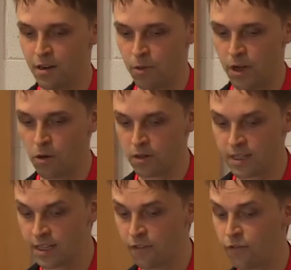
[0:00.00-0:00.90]
We call
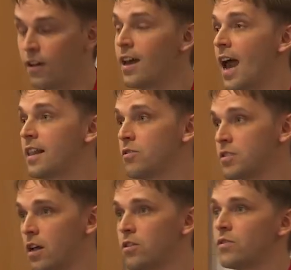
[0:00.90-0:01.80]
the diff, and the
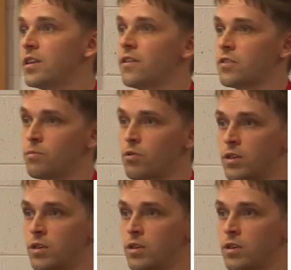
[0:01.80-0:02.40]
result of the diff is